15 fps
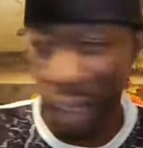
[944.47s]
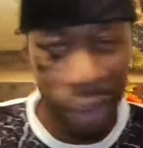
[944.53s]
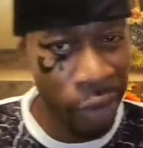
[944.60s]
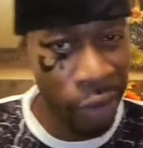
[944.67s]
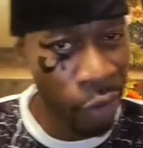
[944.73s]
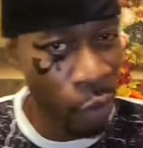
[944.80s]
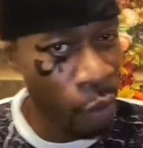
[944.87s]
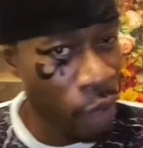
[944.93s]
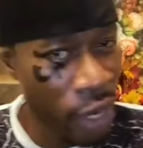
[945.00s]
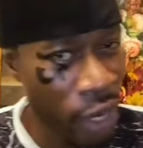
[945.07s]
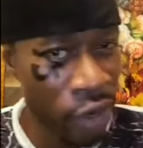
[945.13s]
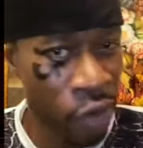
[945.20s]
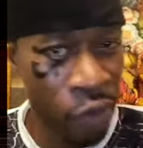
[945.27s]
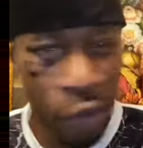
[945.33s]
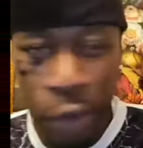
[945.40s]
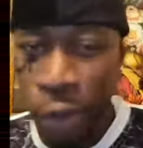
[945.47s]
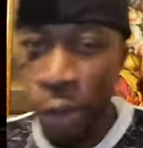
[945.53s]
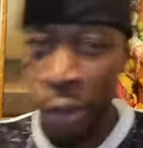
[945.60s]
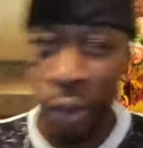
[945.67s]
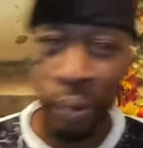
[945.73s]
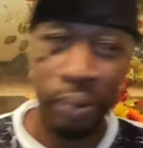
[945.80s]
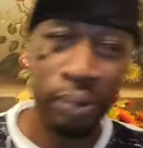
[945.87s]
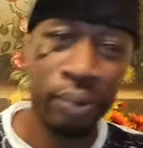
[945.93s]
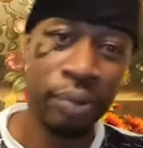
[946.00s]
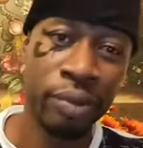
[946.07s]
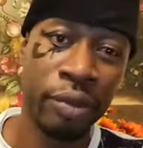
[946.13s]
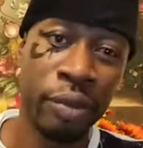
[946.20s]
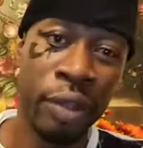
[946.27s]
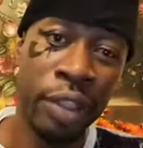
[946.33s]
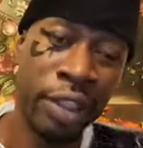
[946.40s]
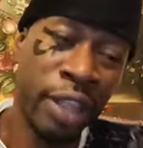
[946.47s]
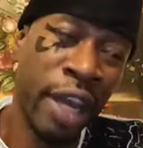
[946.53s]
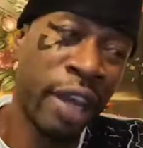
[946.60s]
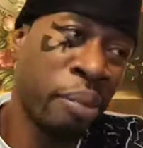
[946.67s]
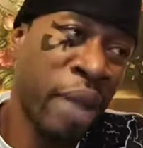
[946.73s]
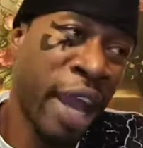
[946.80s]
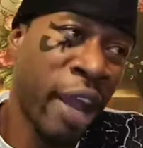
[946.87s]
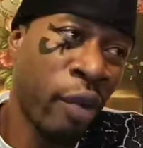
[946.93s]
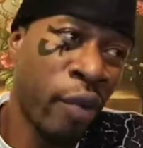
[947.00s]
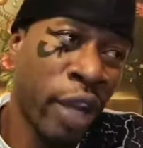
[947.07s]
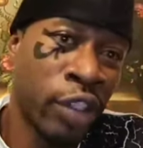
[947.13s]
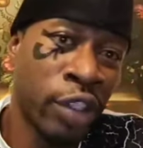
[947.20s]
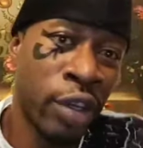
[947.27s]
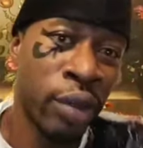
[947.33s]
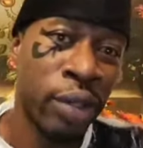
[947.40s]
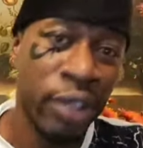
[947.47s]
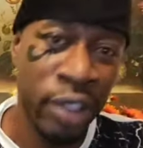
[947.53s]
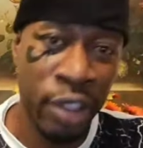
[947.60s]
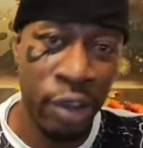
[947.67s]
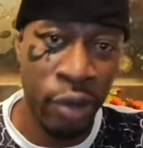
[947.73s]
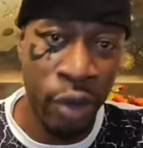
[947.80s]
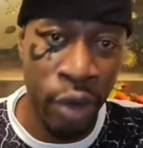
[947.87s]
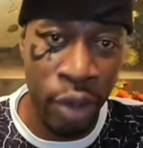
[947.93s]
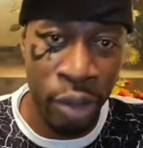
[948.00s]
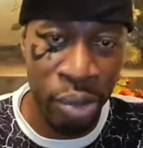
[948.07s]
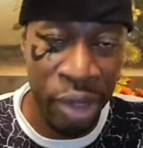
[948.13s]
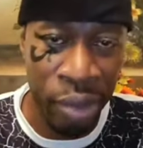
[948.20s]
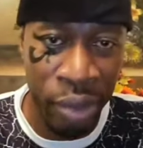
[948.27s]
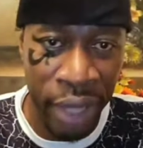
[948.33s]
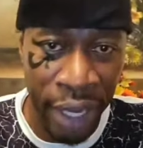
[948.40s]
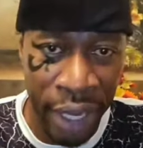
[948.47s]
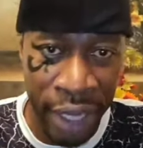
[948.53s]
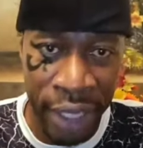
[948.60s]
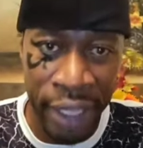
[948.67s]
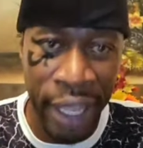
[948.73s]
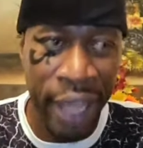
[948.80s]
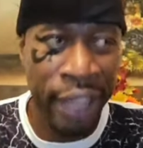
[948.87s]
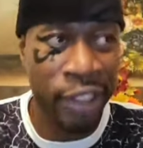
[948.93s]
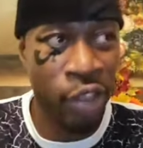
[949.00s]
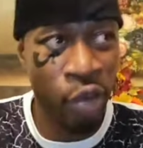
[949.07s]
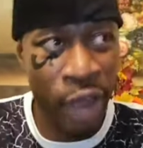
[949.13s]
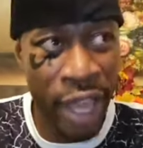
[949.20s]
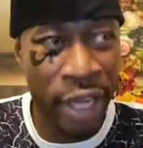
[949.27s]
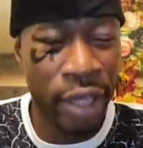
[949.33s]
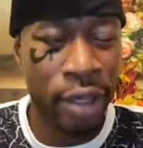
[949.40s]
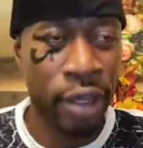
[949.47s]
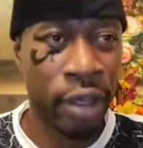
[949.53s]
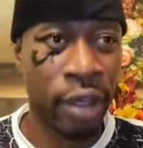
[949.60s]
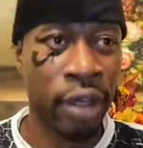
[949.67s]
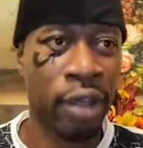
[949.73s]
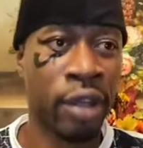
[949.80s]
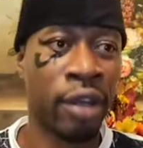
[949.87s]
being a little weird and rude. It's not a bad ratio considering all the people that got class granted.